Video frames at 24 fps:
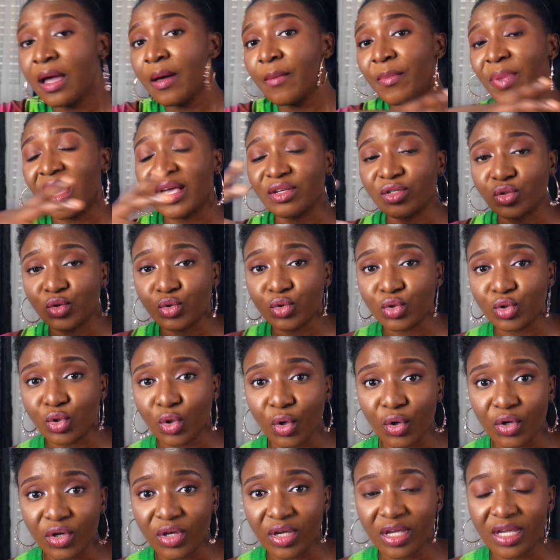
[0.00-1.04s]
pass through
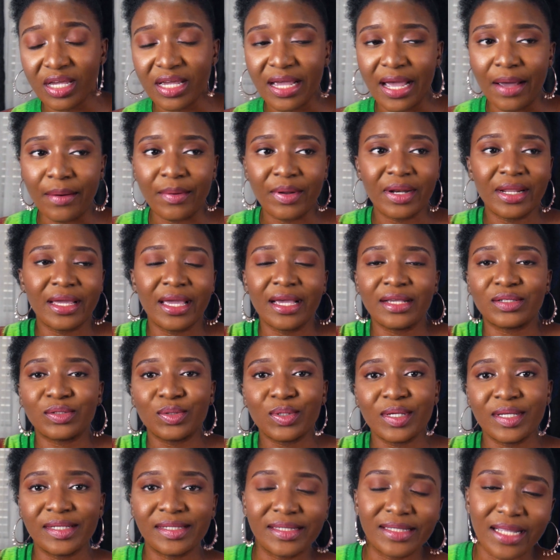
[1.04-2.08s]
Turkey, and when it gets
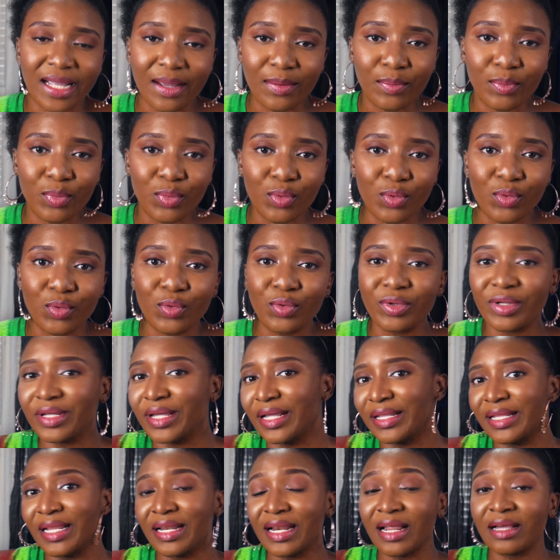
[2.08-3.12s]
to Istanbul,
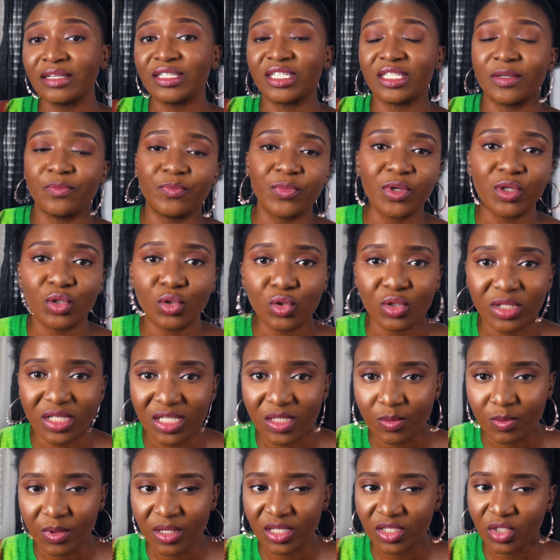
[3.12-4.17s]
they now ship it to
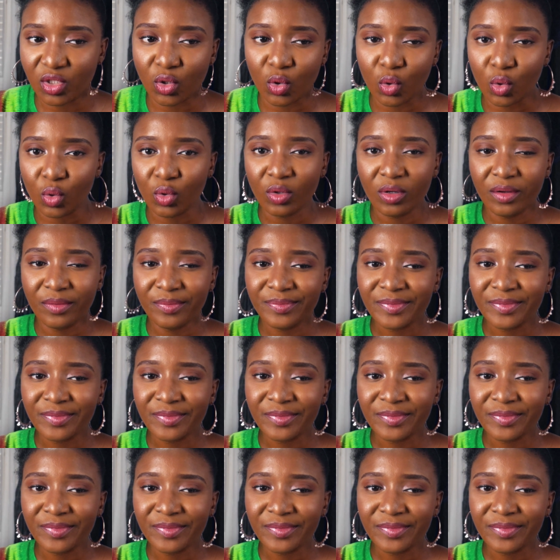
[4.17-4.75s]
this place. So